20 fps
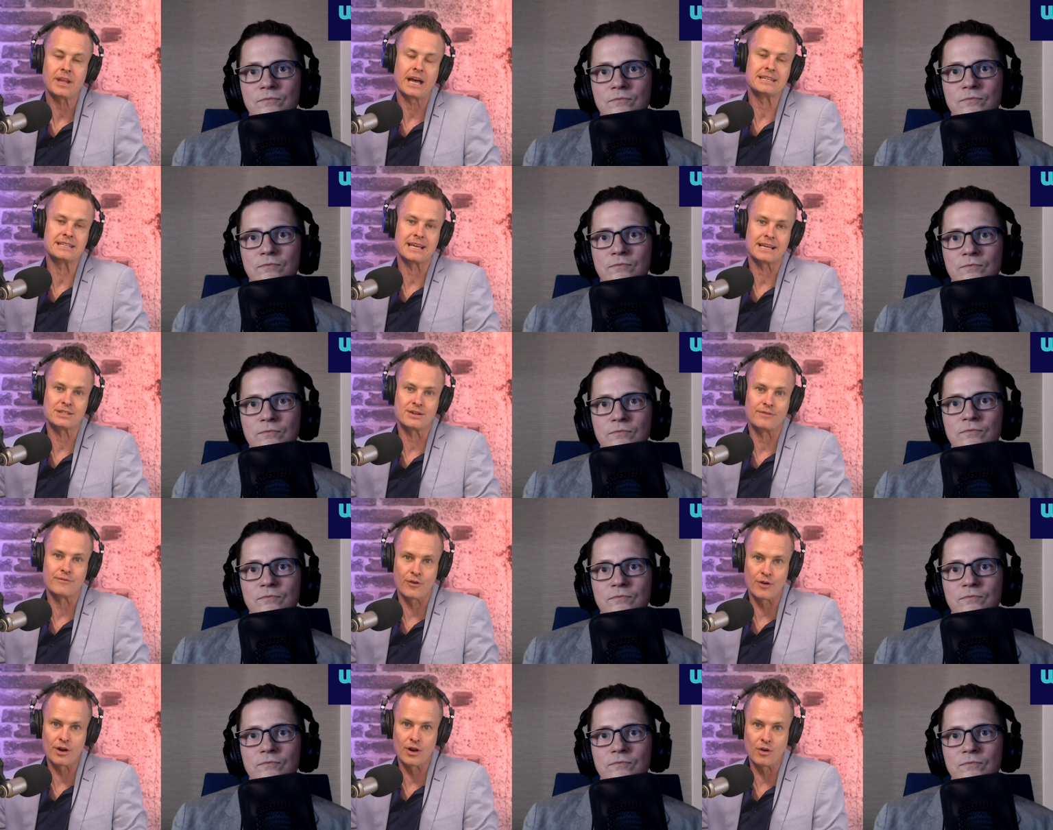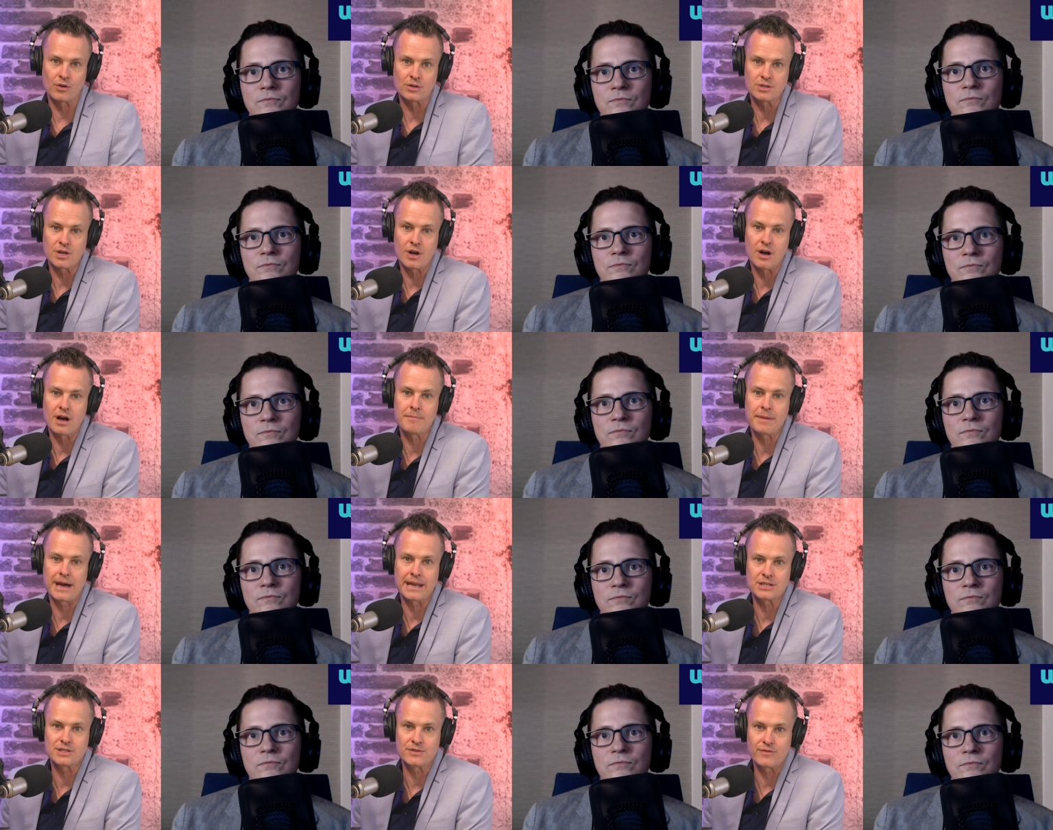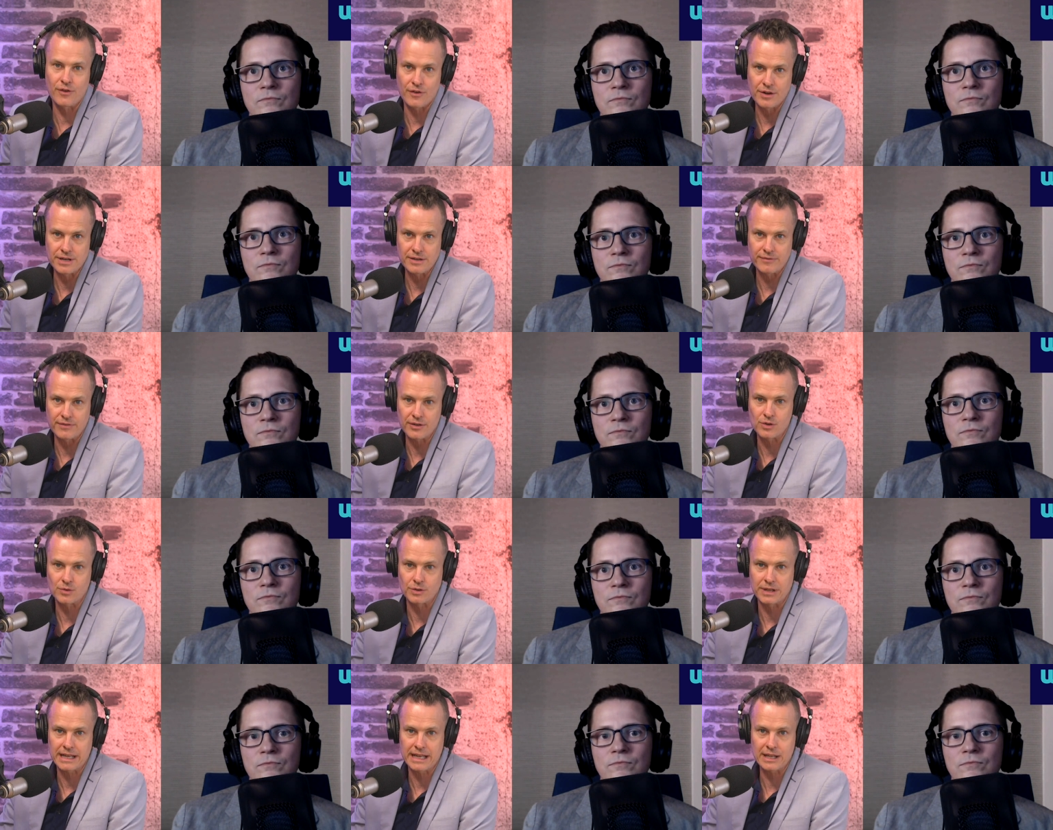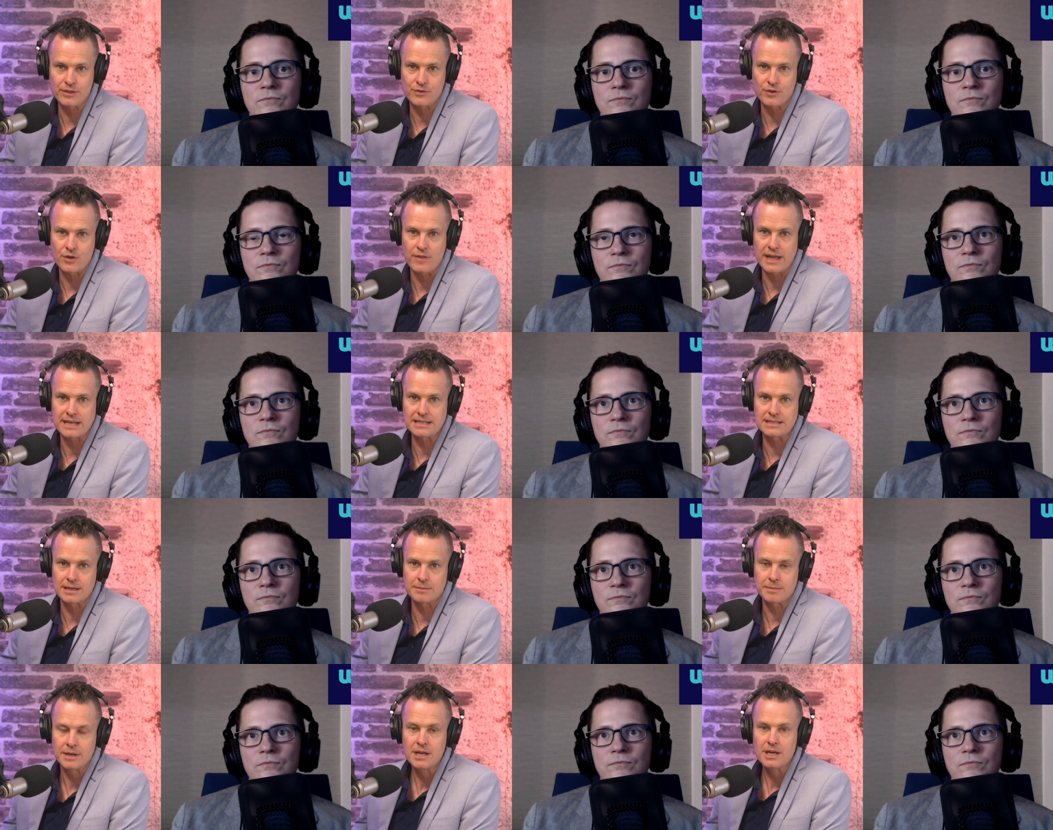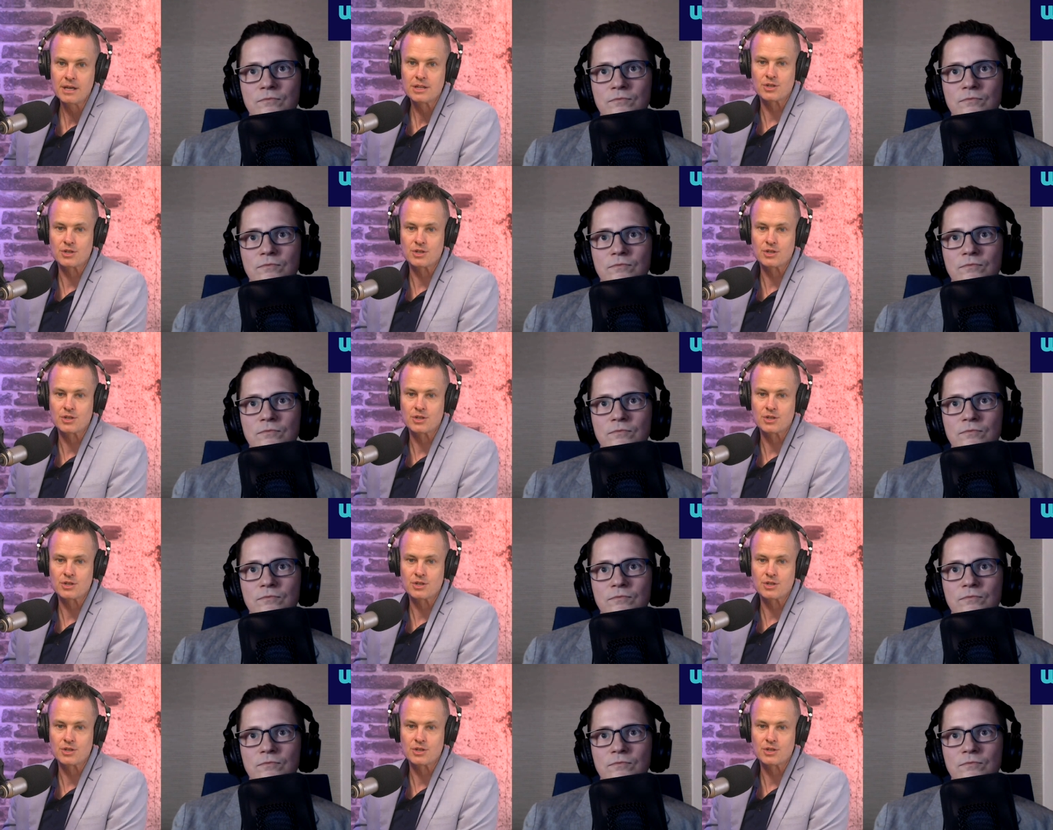Speaker 1: and takes a very long time and is very difficult to get through that dip.